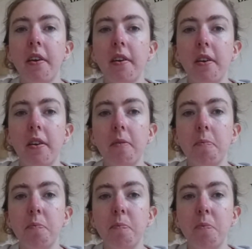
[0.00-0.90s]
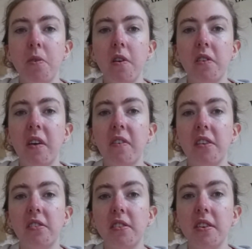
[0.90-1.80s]
and proves the
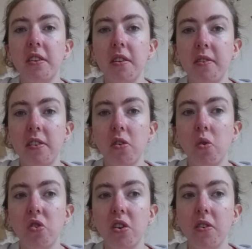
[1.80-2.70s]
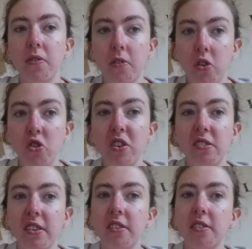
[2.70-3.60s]
diverse culture of the country
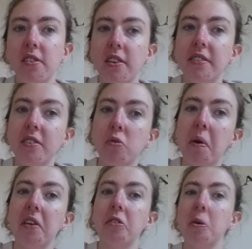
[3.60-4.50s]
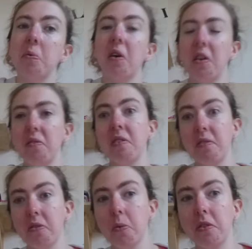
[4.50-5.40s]
since it has quite a number of
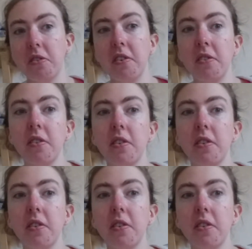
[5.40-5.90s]
influences.